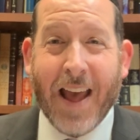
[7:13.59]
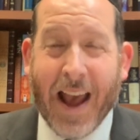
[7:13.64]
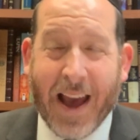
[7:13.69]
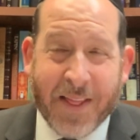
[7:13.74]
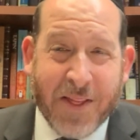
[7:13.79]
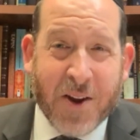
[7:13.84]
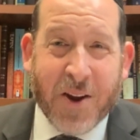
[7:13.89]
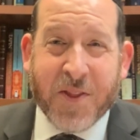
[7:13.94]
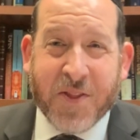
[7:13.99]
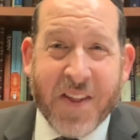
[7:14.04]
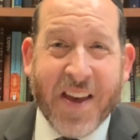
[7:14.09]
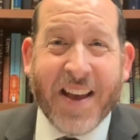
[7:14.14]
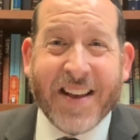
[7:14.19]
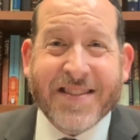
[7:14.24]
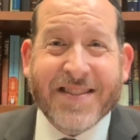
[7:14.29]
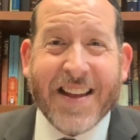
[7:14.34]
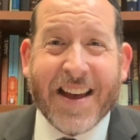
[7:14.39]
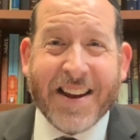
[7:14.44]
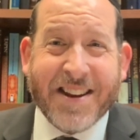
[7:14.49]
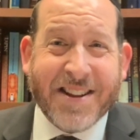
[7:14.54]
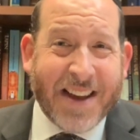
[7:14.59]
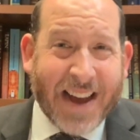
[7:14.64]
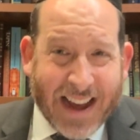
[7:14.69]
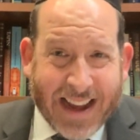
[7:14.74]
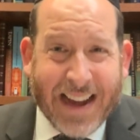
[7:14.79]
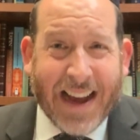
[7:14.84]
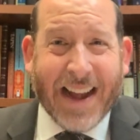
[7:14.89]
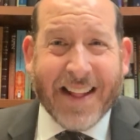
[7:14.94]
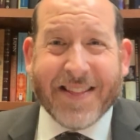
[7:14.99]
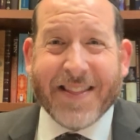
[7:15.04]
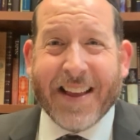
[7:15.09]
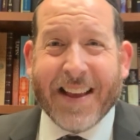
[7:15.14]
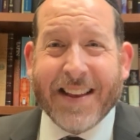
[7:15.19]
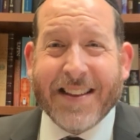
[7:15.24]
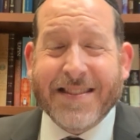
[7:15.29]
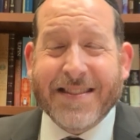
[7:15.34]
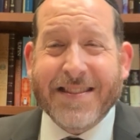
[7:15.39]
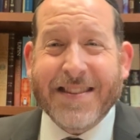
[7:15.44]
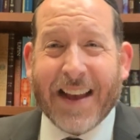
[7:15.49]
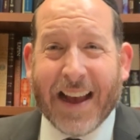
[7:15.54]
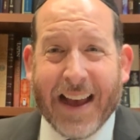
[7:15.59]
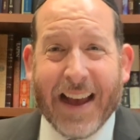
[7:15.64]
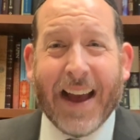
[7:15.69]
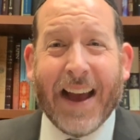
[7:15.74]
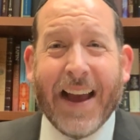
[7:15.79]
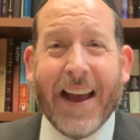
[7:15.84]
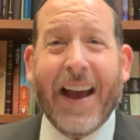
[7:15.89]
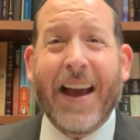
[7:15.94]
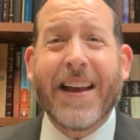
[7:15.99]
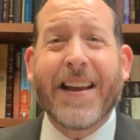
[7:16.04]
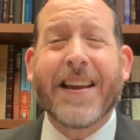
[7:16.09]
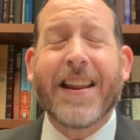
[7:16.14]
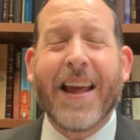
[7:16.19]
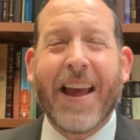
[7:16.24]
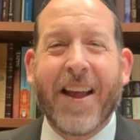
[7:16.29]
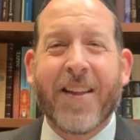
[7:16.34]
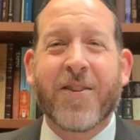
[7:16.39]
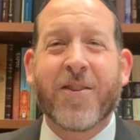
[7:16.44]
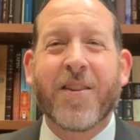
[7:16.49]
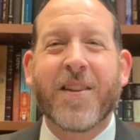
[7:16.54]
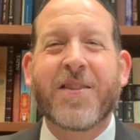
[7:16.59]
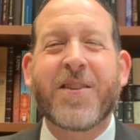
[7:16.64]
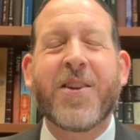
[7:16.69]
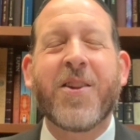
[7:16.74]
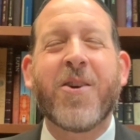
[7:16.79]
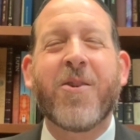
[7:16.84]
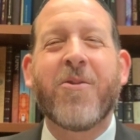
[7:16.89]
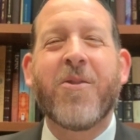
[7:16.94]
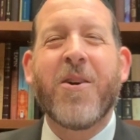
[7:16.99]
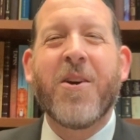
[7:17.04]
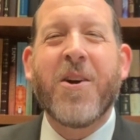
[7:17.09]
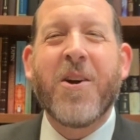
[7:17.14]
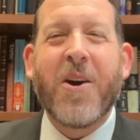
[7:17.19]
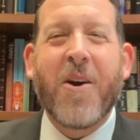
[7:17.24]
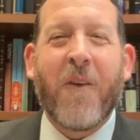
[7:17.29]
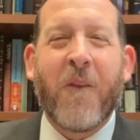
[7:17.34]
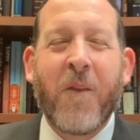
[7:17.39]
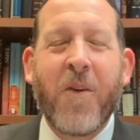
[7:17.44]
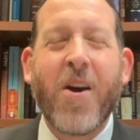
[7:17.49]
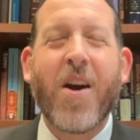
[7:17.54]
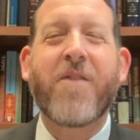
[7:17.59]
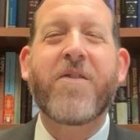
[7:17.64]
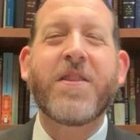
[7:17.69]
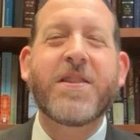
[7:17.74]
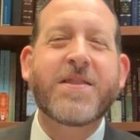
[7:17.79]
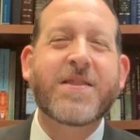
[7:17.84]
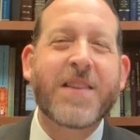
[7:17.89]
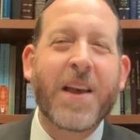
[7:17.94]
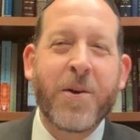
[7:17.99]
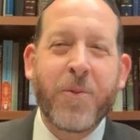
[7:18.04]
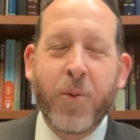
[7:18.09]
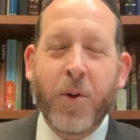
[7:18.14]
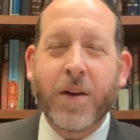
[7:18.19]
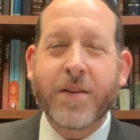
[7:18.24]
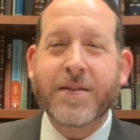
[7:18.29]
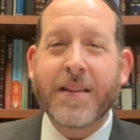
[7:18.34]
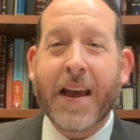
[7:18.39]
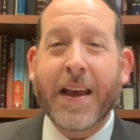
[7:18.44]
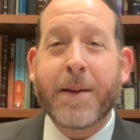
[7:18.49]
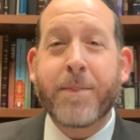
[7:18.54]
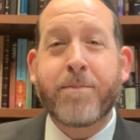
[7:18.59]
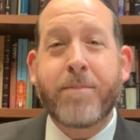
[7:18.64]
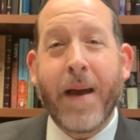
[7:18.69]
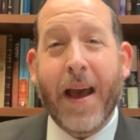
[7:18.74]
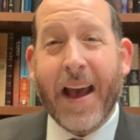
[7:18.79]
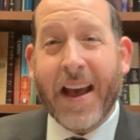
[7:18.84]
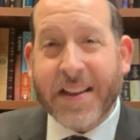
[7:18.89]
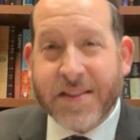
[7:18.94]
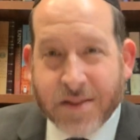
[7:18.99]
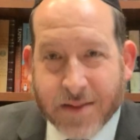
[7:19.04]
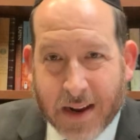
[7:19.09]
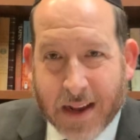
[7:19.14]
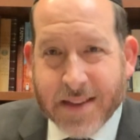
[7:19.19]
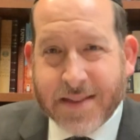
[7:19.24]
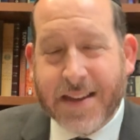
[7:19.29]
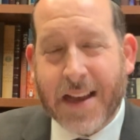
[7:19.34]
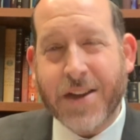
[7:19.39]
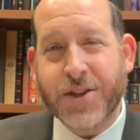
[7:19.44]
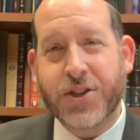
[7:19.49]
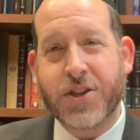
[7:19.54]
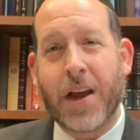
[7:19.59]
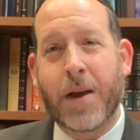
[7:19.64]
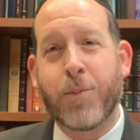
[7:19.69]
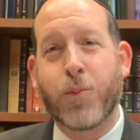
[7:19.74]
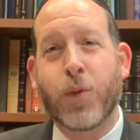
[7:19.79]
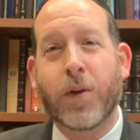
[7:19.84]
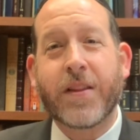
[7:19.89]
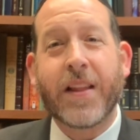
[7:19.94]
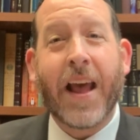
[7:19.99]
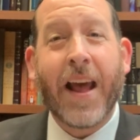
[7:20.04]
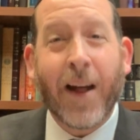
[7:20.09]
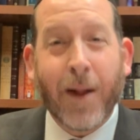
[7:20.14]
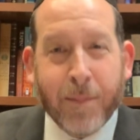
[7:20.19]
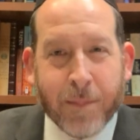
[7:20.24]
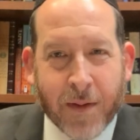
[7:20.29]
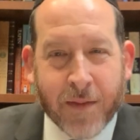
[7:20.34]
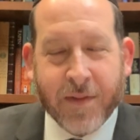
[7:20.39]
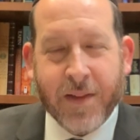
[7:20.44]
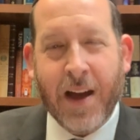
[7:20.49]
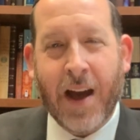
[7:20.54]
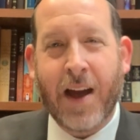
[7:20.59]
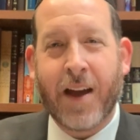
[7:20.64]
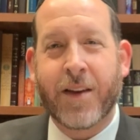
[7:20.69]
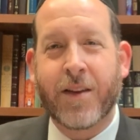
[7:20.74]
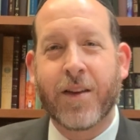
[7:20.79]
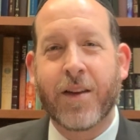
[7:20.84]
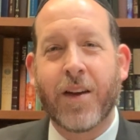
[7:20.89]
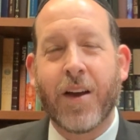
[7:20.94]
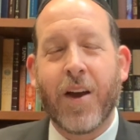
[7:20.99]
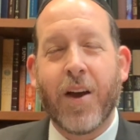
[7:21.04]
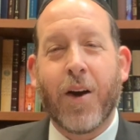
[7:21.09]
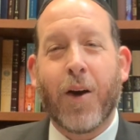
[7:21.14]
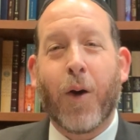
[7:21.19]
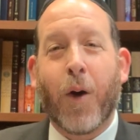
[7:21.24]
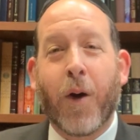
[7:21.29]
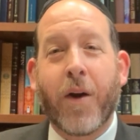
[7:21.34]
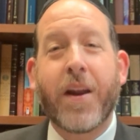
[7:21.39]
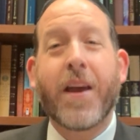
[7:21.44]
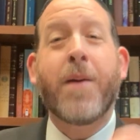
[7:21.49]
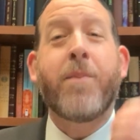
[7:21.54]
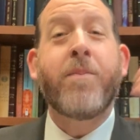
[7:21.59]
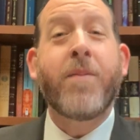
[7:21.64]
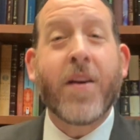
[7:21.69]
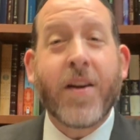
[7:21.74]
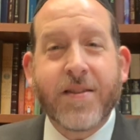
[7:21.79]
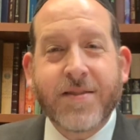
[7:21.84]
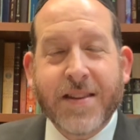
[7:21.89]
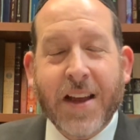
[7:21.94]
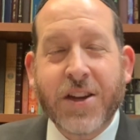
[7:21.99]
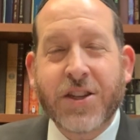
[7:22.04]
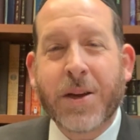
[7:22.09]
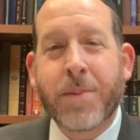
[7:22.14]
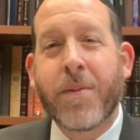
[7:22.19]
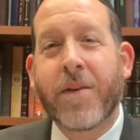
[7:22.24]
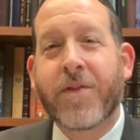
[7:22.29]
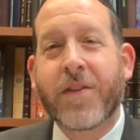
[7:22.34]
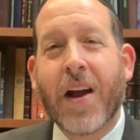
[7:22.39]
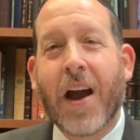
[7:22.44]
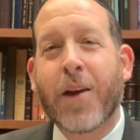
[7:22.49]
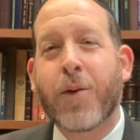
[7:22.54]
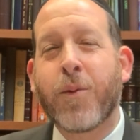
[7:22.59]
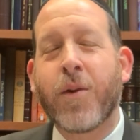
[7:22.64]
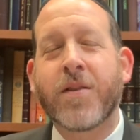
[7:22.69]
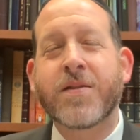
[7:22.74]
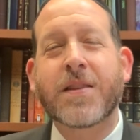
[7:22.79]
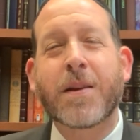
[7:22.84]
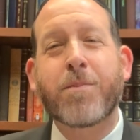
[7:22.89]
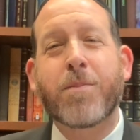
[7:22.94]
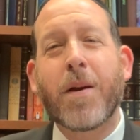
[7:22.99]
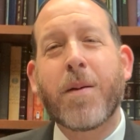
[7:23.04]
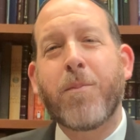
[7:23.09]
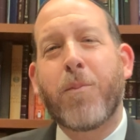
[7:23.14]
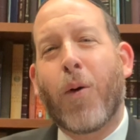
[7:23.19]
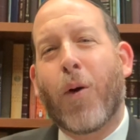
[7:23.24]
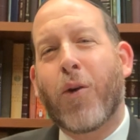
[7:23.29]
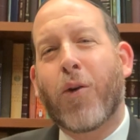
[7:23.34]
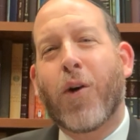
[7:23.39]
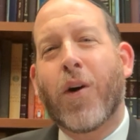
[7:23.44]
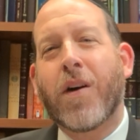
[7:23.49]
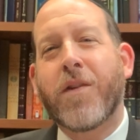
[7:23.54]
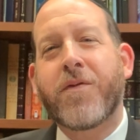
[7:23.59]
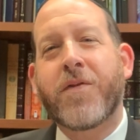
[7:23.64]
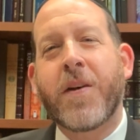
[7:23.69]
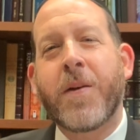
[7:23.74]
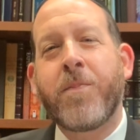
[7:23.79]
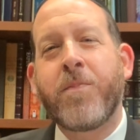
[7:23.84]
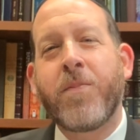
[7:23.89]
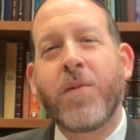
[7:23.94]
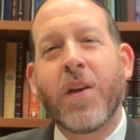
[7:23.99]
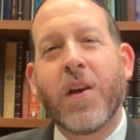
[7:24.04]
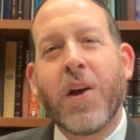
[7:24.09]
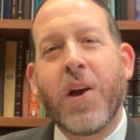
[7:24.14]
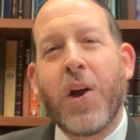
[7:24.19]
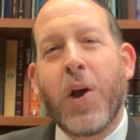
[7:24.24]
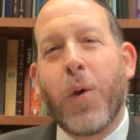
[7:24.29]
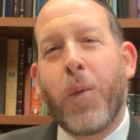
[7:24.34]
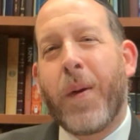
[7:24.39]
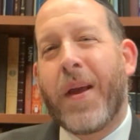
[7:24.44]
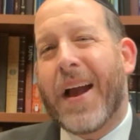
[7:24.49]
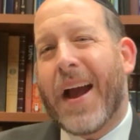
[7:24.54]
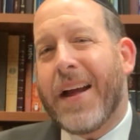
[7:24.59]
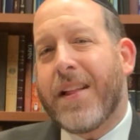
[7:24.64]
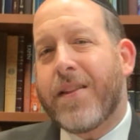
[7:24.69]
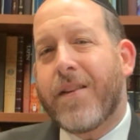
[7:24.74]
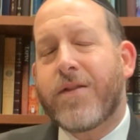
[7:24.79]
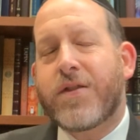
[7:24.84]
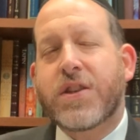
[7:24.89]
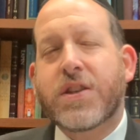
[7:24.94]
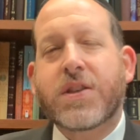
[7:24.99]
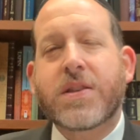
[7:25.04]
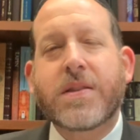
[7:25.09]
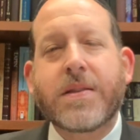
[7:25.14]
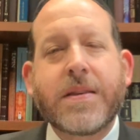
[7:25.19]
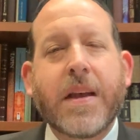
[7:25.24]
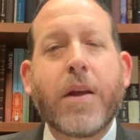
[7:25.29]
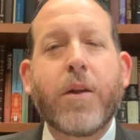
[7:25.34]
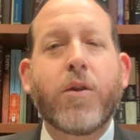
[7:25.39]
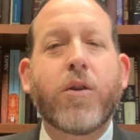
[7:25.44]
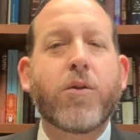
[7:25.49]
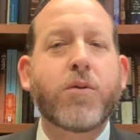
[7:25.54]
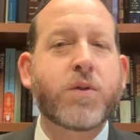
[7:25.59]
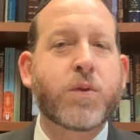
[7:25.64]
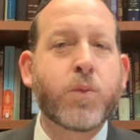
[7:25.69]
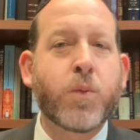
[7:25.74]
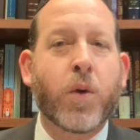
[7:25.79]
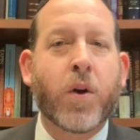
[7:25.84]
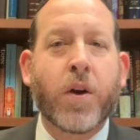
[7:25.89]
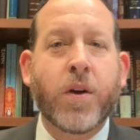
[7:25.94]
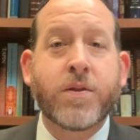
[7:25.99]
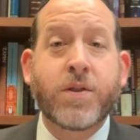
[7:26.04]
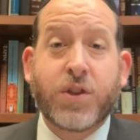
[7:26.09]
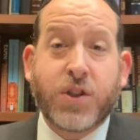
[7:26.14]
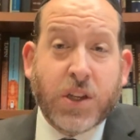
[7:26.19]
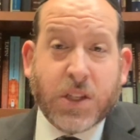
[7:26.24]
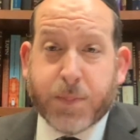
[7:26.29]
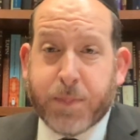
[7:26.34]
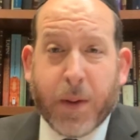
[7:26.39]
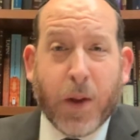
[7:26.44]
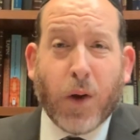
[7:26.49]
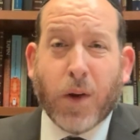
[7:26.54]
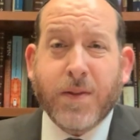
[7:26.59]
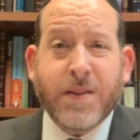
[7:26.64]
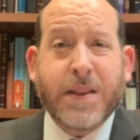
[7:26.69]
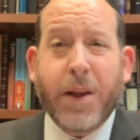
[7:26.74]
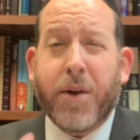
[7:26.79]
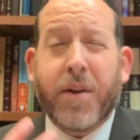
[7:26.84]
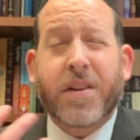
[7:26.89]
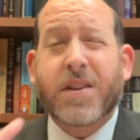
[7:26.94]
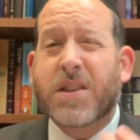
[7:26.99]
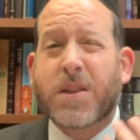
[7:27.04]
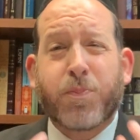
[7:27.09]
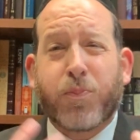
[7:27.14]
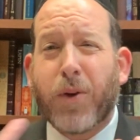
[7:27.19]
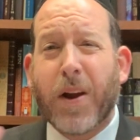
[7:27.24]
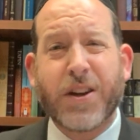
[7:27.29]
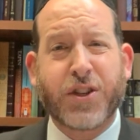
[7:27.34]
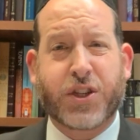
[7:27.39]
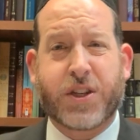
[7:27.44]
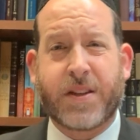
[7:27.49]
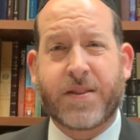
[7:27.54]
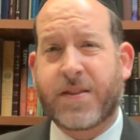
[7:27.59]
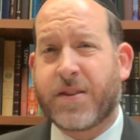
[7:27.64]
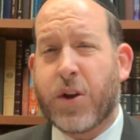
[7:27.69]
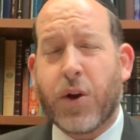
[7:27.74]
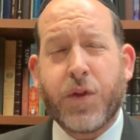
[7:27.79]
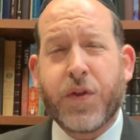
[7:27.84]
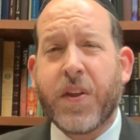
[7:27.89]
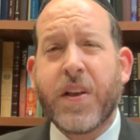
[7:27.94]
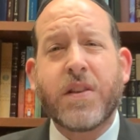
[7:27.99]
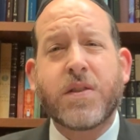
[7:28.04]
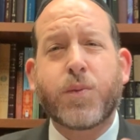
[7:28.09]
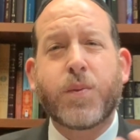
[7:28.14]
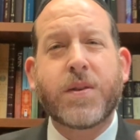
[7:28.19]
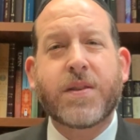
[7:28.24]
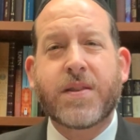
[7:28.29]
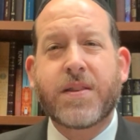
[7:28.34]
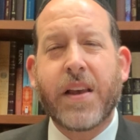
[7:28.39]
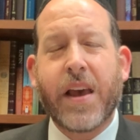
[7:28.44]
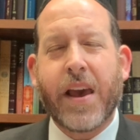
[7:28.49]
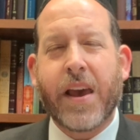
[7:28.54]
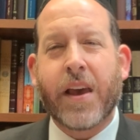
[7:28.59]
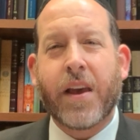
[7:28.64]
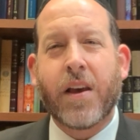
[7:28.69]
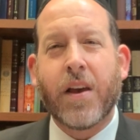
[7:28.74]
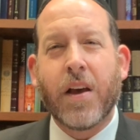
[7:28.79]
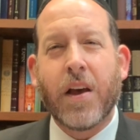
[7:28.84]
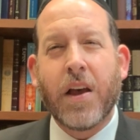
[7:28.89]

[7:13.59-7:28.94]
And there are things that I got this. I, I, I can handle it. You know, we often say words like Be'ezras Hashem, with the help of God, or Im Yirtzeh Hashem, if God wills it. But more often, we kind of just say those words just because they're expressions, they're things we say.